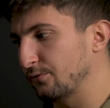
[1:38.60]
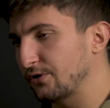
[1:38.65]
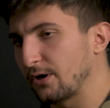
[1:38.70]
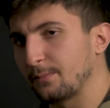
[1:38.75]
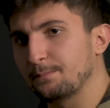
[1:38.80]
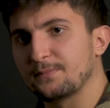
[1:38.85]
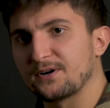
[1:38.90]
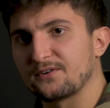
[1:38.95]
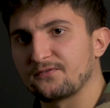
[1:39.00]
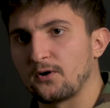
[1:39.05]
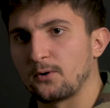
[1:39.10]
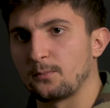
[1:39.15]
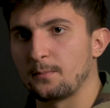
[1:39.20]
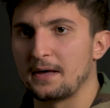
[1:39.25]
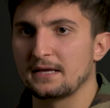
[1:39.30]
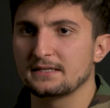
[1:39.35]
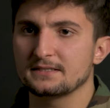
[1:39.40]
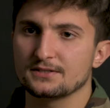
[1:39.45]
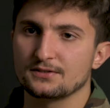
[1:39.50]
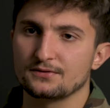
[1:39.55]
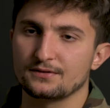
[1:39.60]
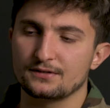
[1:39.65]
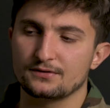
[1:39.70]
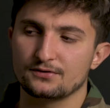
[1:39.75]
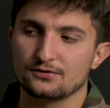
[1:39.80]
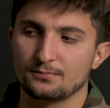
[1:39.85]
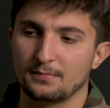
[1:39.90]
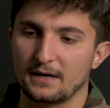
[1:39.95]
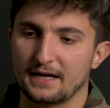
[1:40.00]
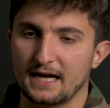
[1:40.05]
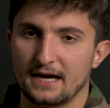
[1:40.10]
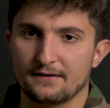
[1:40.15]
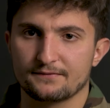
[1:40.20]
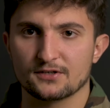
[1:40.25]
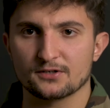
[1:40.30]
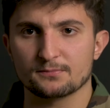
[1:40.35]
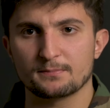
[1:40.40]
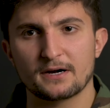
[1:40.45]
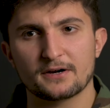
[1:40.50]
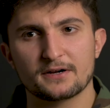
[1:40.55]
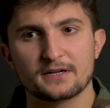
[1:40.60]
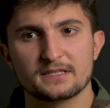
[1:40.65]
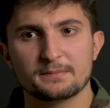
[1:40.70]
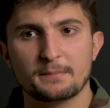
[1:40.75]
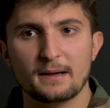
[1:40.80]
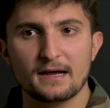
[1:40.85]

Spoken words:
top performance, you need to buy aftermarket